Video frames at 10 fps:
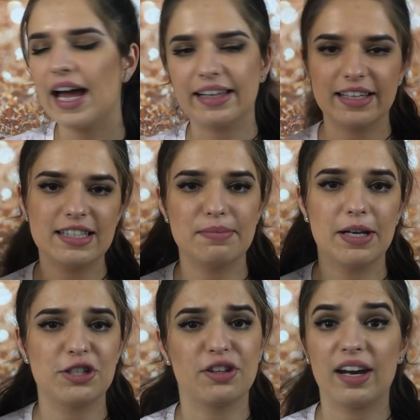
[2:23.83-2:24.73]
I like to
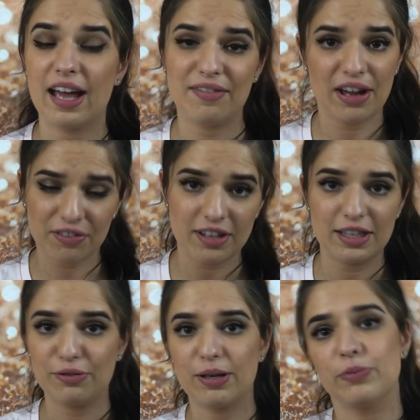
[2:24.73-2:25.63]
make sure that I have
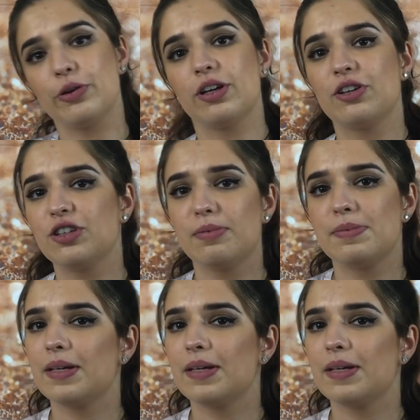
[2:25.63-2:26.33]
everything when I'm going on trips,